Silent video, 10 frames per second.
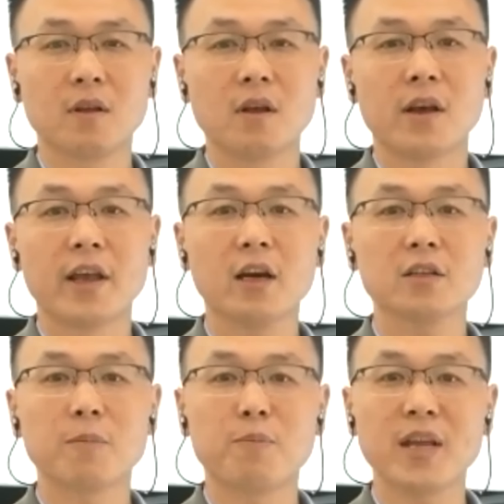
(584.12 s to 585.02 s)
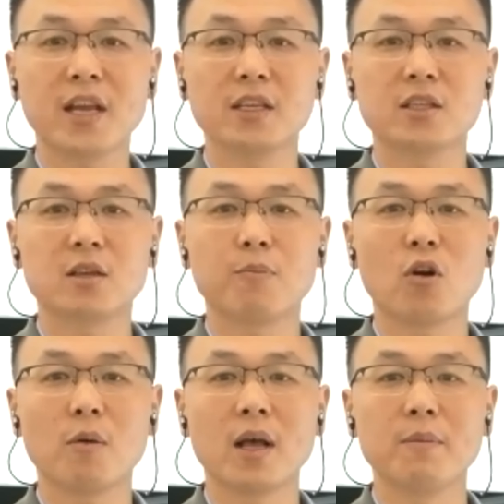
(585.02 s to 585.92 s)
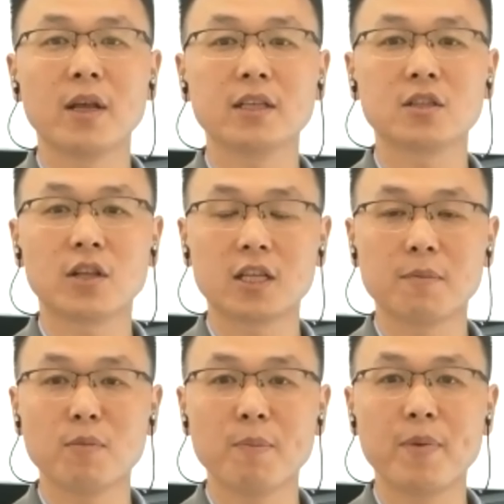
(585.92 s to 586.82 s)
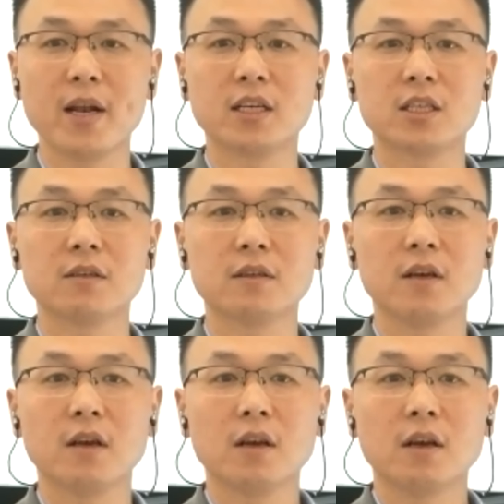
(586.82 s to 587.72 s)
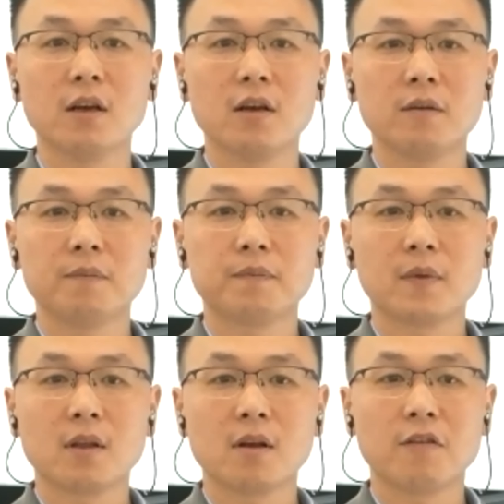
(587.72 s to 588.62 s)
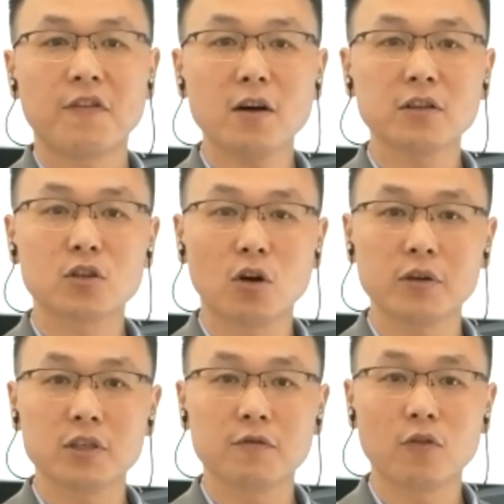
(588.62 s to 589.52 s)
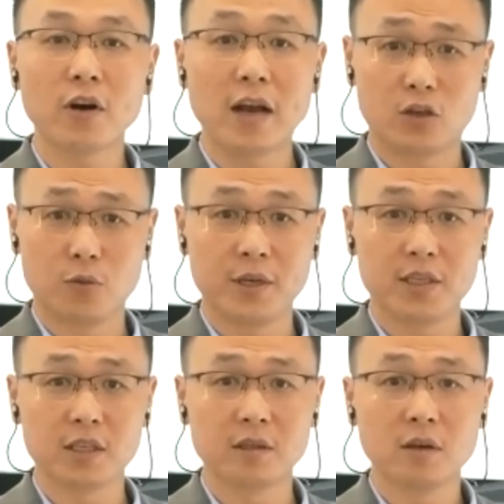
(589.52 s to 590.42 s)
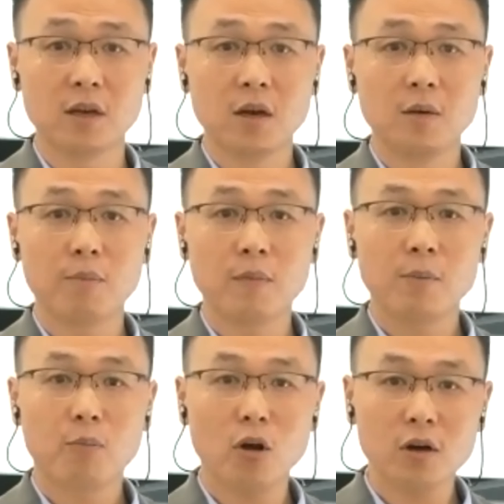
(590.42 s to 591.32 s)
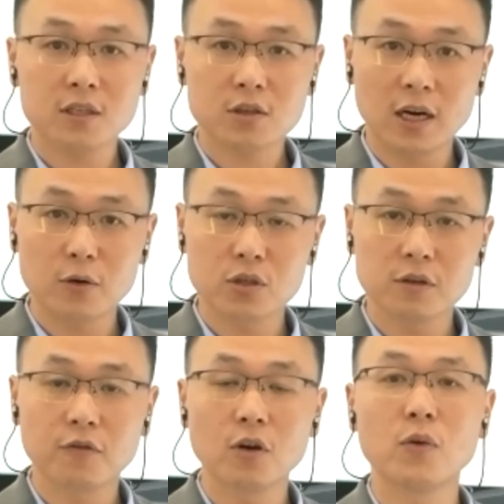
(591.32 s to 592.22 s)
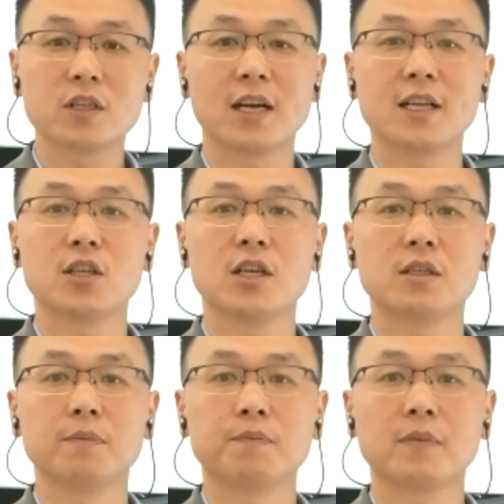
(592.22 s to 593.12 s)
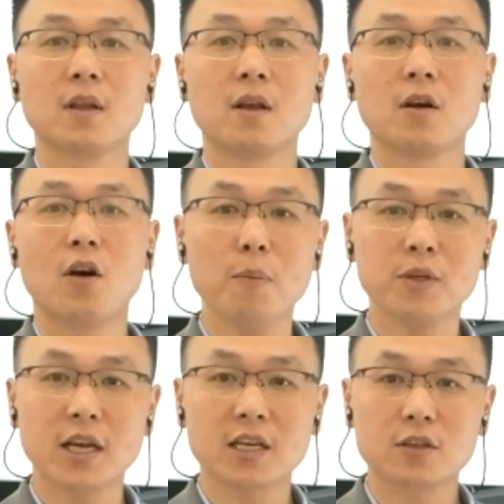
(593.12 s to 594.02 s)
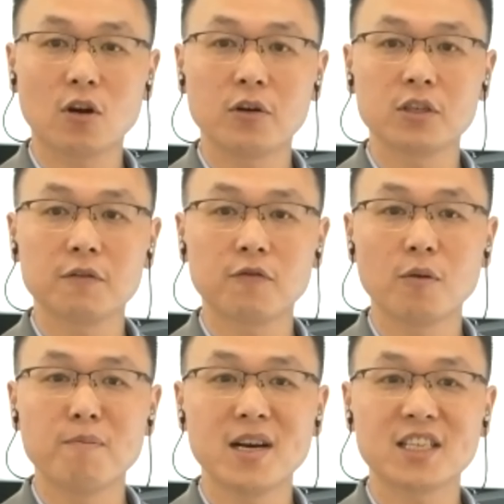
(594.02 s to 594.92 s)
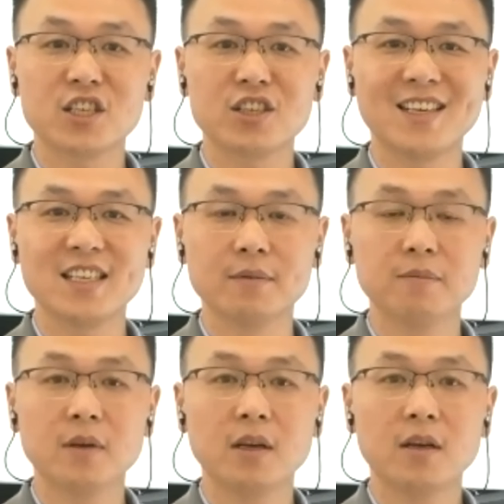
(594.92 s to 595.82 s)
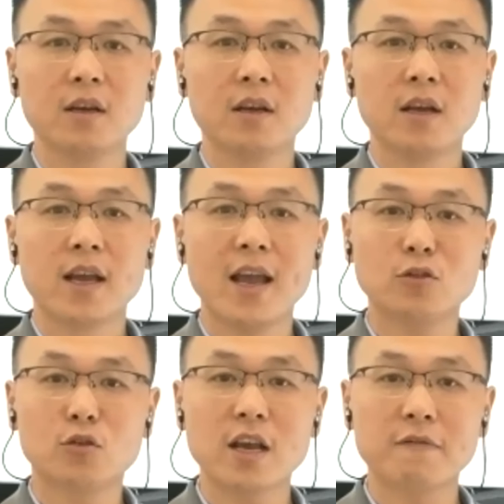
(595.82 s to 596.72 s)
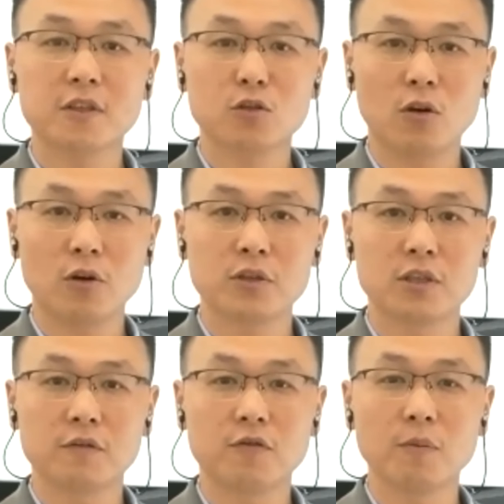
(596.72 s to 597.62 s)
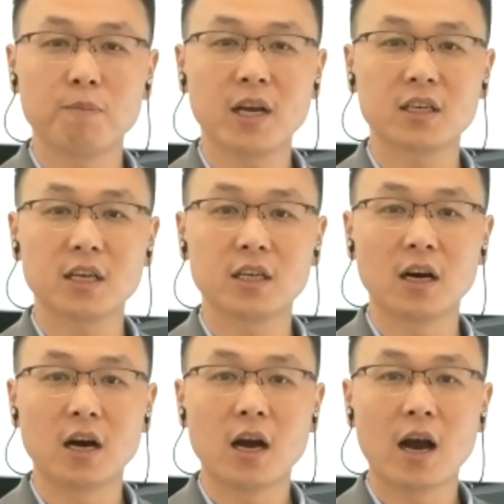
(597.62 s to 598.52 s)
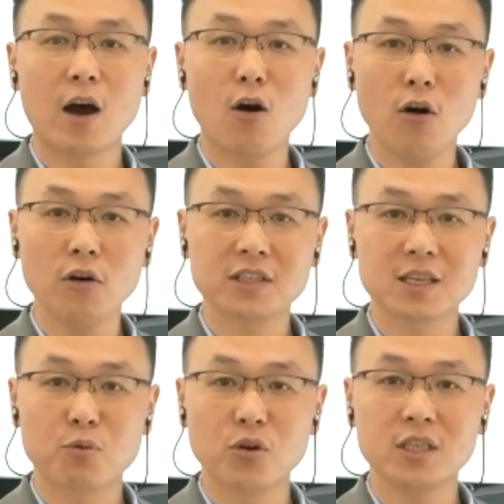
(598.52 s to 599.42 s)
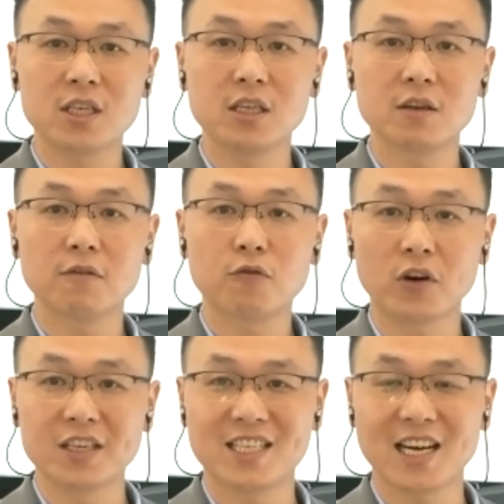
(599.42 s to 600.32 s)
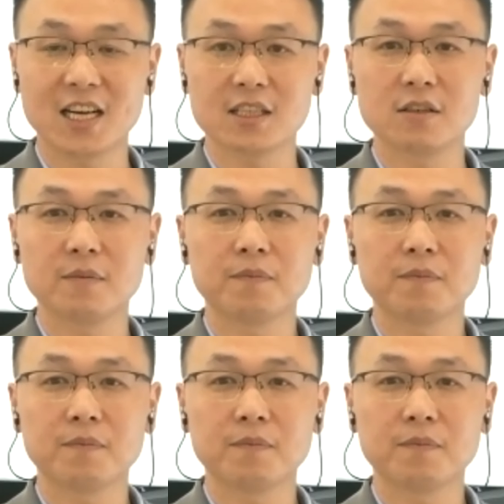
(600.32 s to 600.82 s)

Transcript: Here, the biggest problem is data mobility. File storage for HPC, block storage for virtualization, object storage for machine learning, HDF storage for big data are all separated from each other.